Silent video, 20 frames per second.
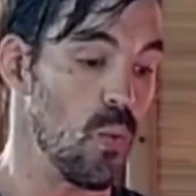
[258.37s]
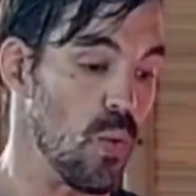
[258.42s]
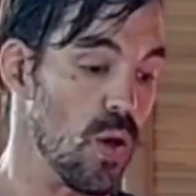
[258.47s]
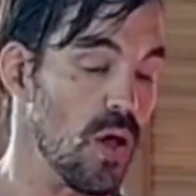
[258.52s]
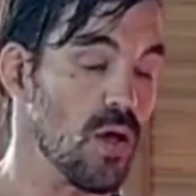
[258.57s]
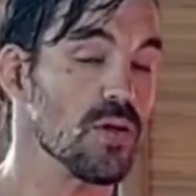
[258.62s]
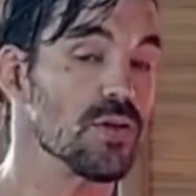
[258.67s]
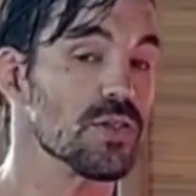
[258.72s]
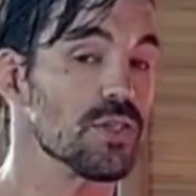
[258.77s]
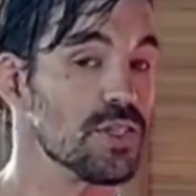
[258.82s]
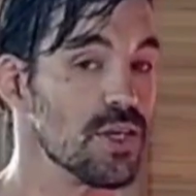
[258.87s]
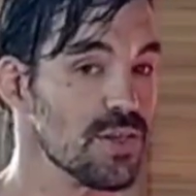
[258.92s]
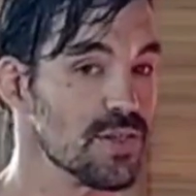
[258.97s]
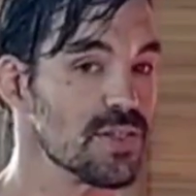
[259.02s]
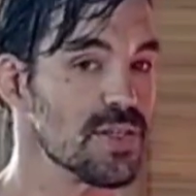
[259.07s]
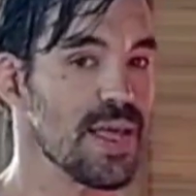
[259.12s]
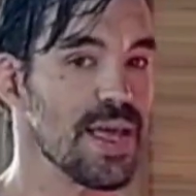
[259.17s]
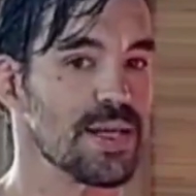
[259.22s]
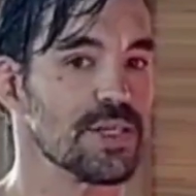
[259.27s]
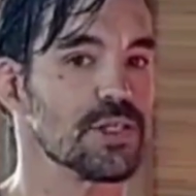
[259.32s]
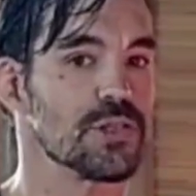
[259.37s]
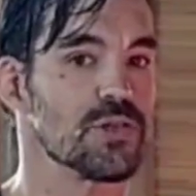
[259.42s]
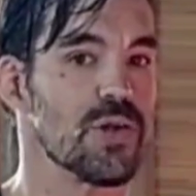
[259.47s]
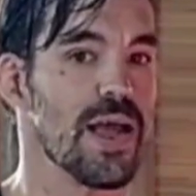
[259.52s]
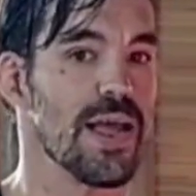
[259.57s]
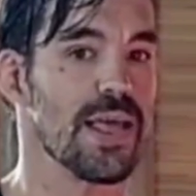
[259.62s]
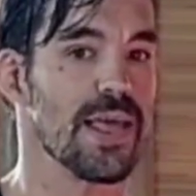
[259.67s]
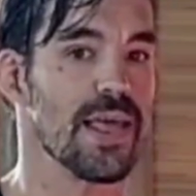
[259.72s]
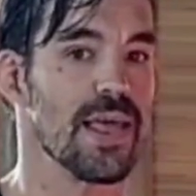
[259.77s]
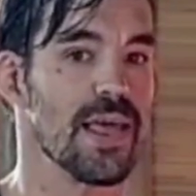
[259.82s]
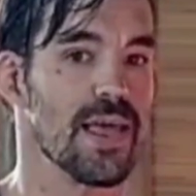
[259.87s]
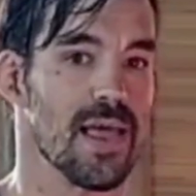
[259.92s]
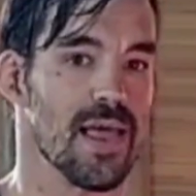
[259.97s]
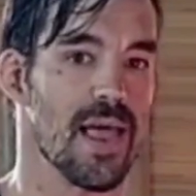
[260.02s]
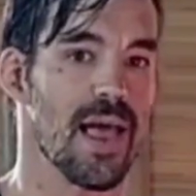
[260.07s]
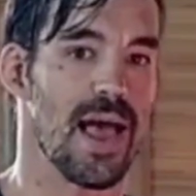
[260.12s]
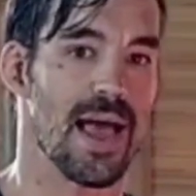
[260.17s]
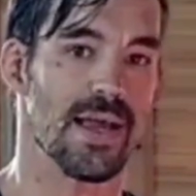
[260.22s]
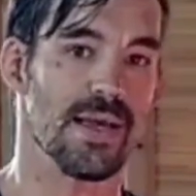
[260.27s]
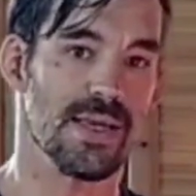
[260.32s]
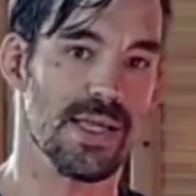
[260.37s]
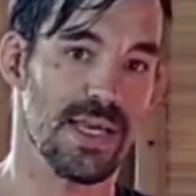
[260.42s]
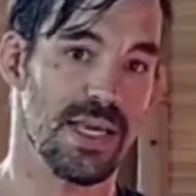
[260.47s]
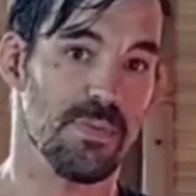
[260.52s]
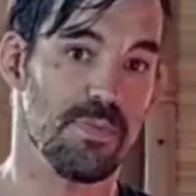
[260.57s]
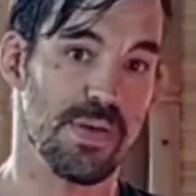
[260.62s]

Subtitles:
Well, just like striking, I need